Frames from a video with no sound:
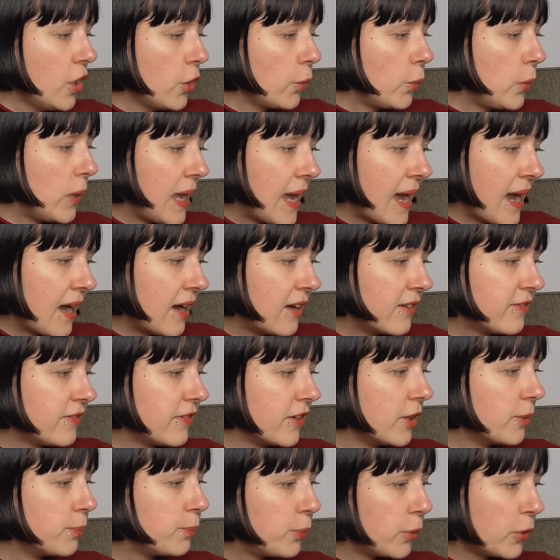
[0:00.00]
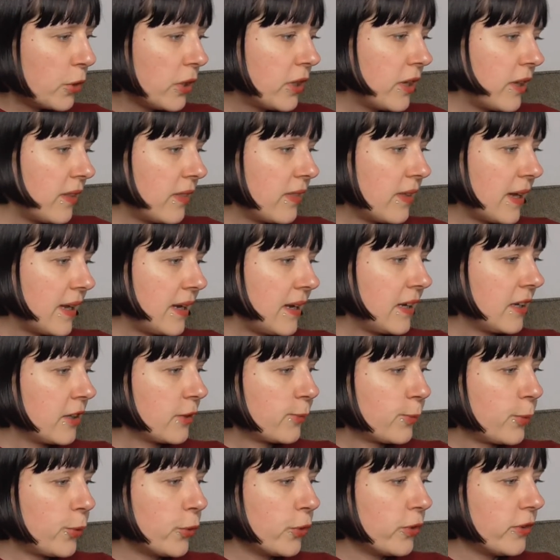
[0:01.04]
we have a book that
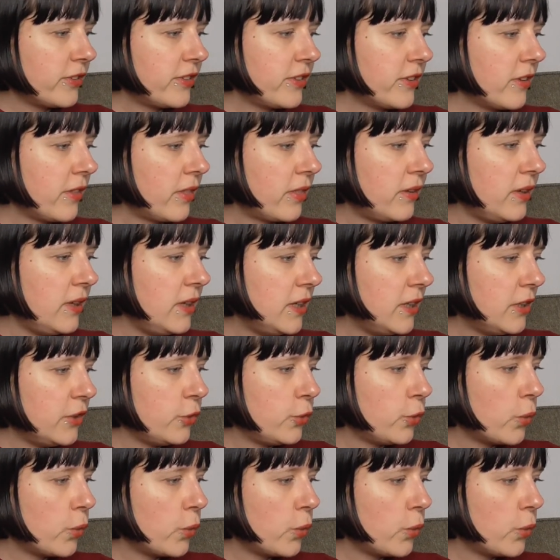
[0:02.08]
explores the